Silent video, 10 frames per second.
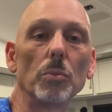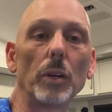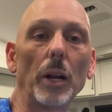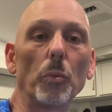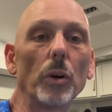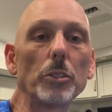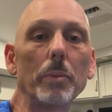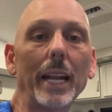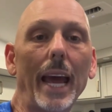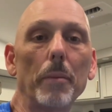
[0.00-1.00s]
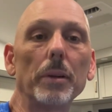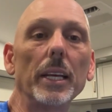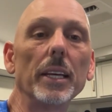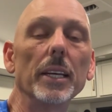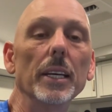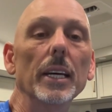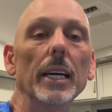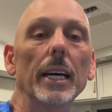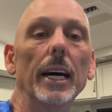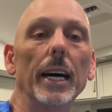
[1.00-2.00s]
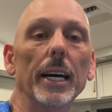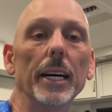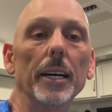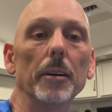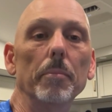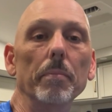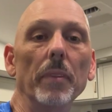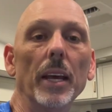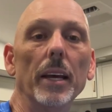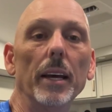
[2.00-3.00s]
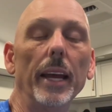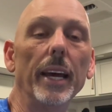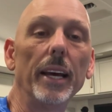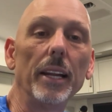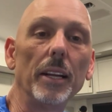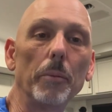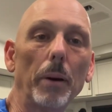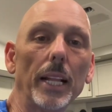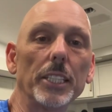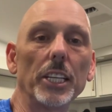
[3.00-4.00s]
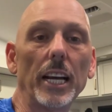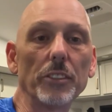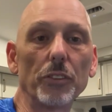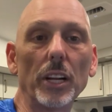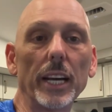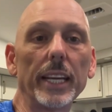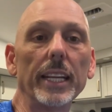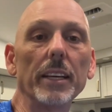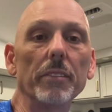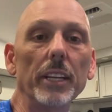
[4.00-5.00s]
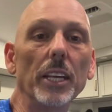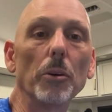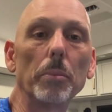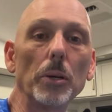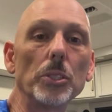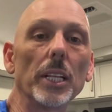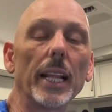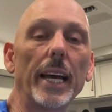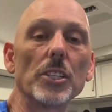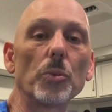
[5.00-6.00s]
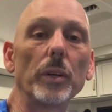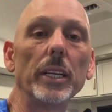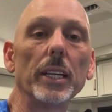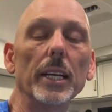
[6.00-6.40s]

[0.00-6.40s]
kind of what's been happening, and apologize for not getting a video posted last week.